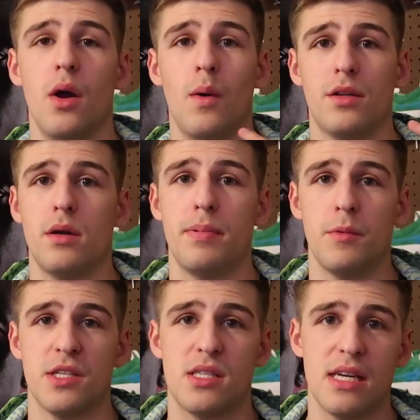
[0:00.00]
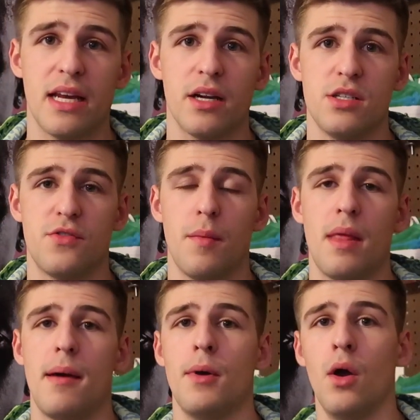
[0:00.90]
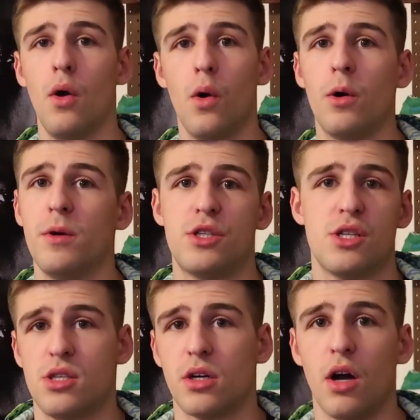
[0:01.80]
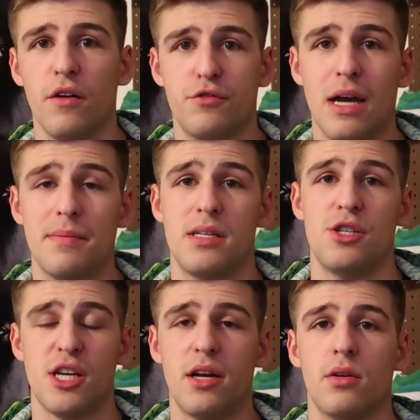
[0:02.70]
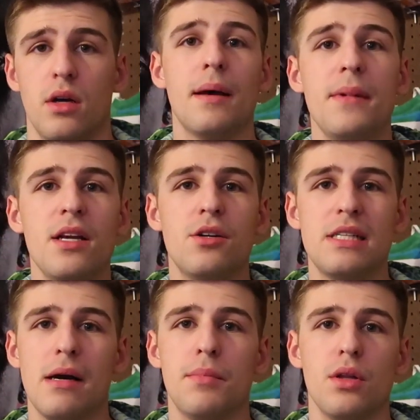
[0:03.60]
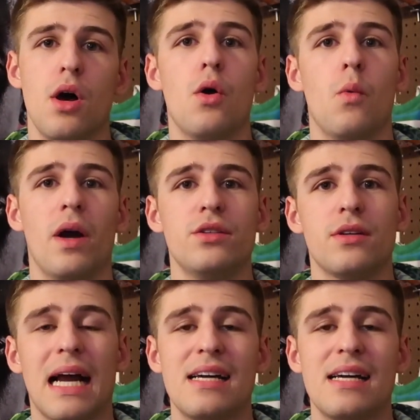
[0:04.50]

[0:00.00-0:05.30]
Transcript: whether it be with sneakers from them or with just their golf drops in general. Let me know down below what you